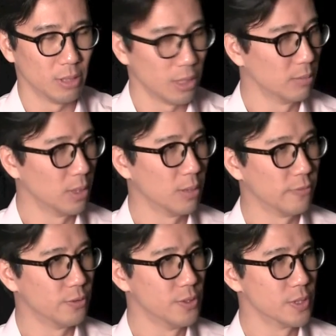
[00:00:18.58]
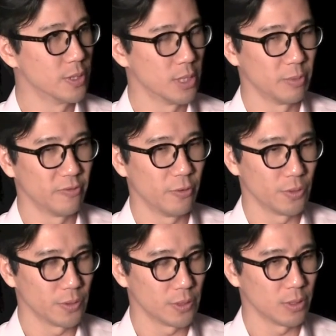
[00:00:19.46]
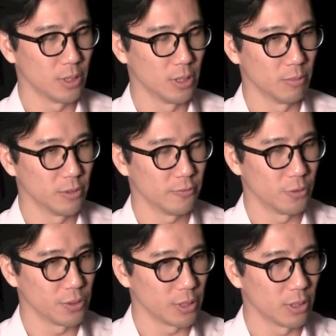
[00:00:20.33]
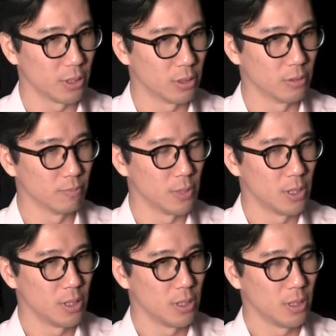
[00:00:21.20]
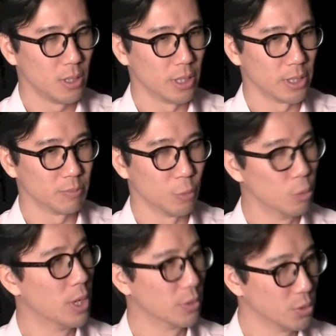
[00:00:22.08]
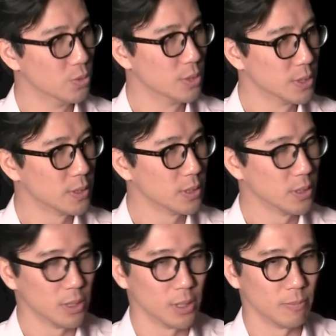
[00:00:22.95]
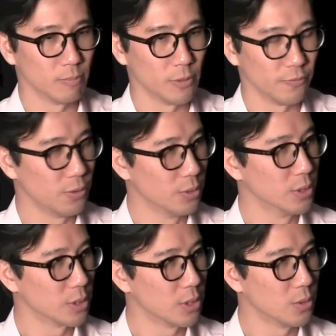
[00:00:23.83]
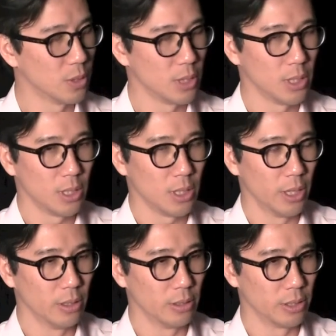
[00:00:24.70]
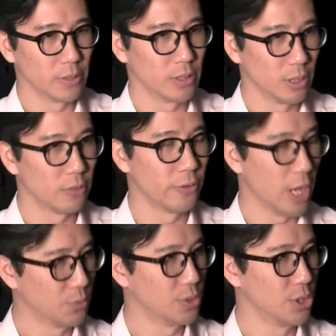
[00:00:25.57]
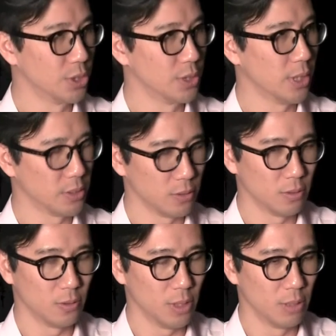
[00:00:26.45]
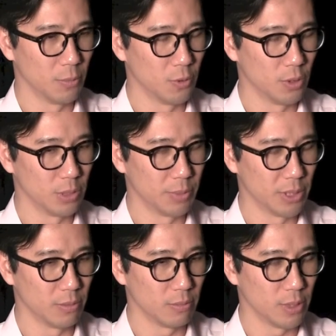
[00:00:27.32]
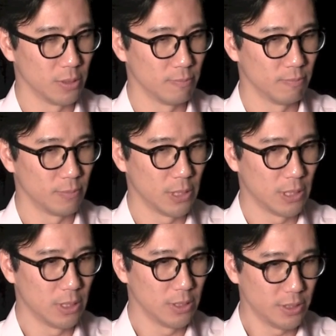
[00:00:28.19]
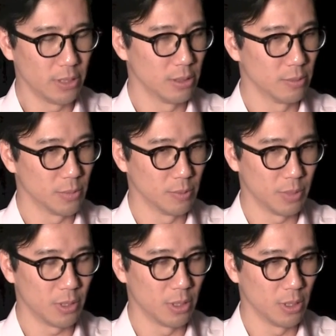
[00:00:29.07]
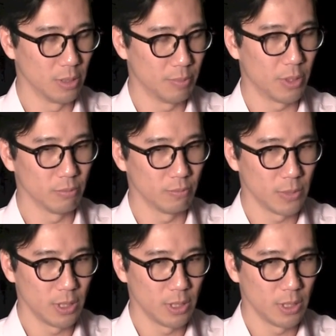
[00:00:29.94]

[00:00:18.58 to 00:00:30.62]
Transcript: Alibaba, for instance, has been focusing a lot on, I guess, mobile users a few years ago, and you can see a lot of the acquisitions has always been centered upon